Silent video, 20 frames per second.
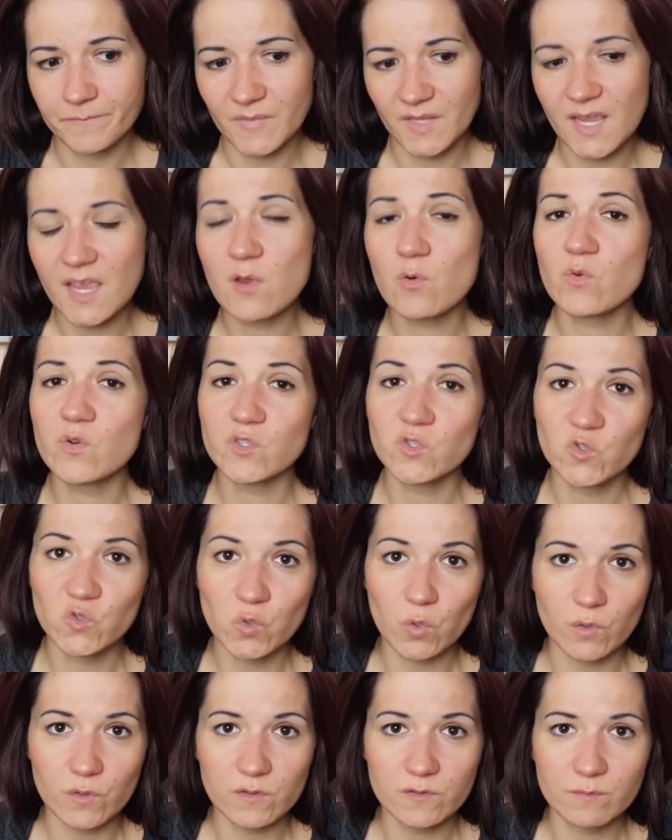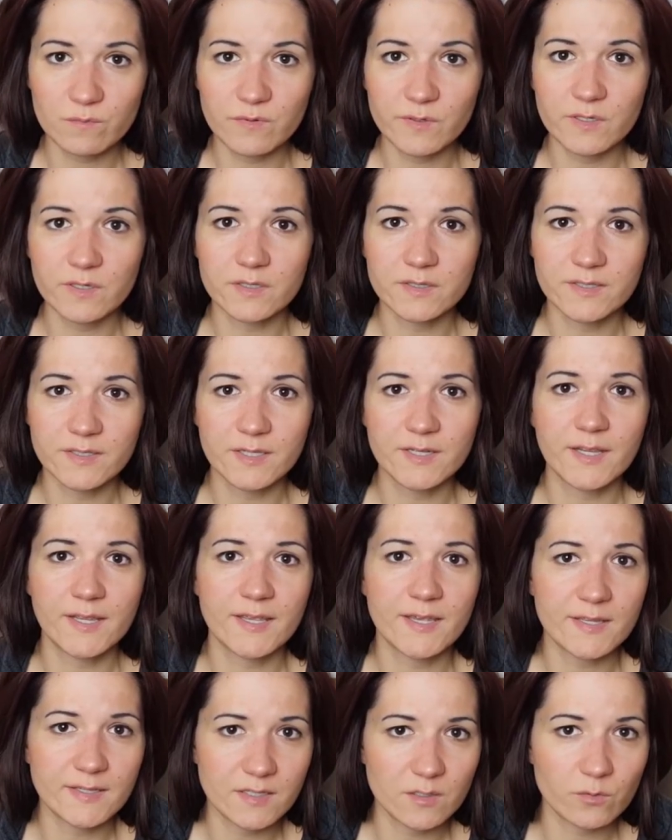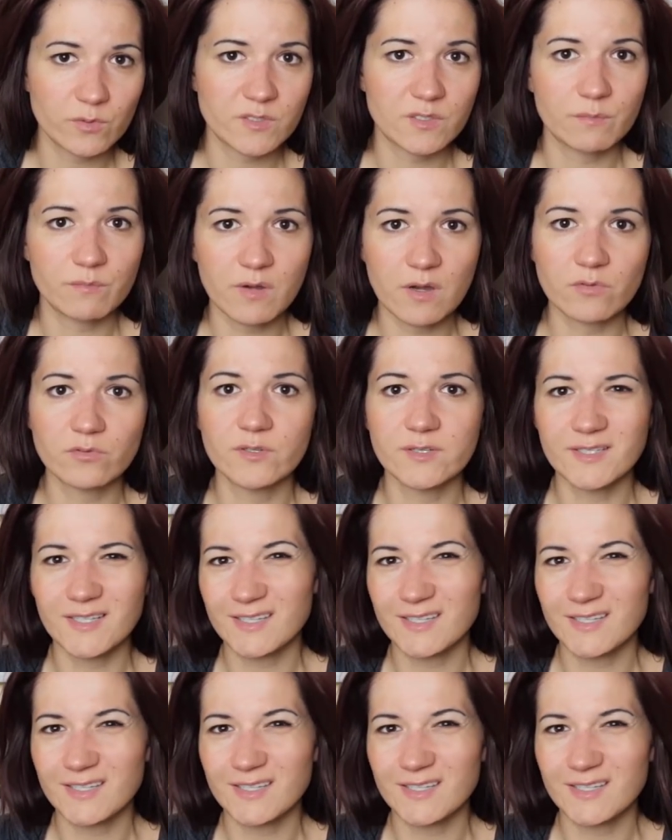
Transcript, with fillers: yeah, it was short, but then again, it was a bonus.